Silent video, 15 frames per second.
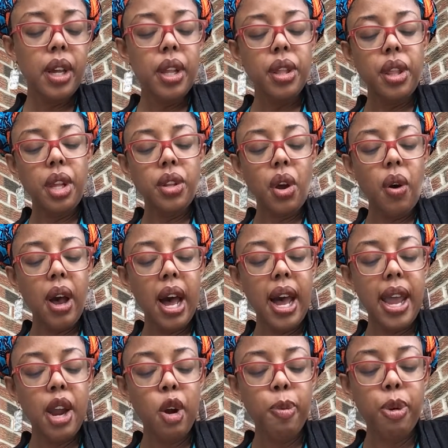The Doha
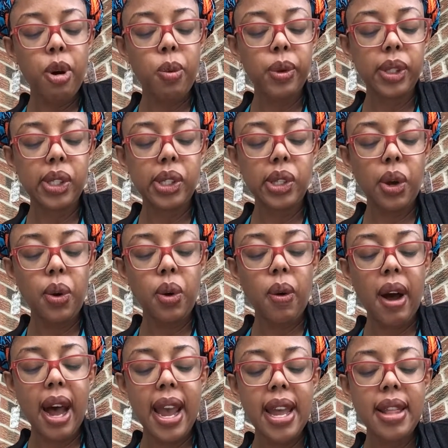airport was so
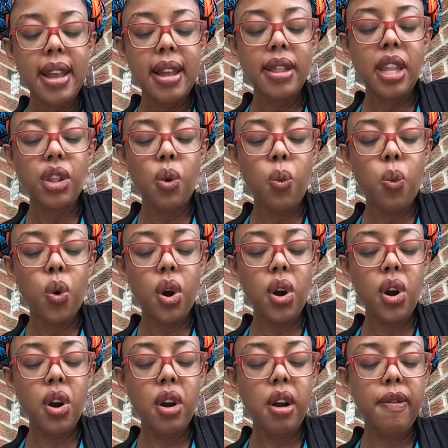quiet that the
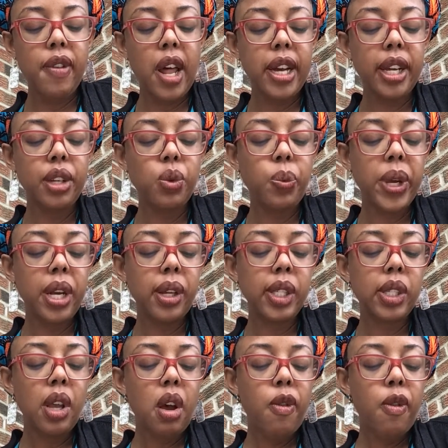whir of luggage wheels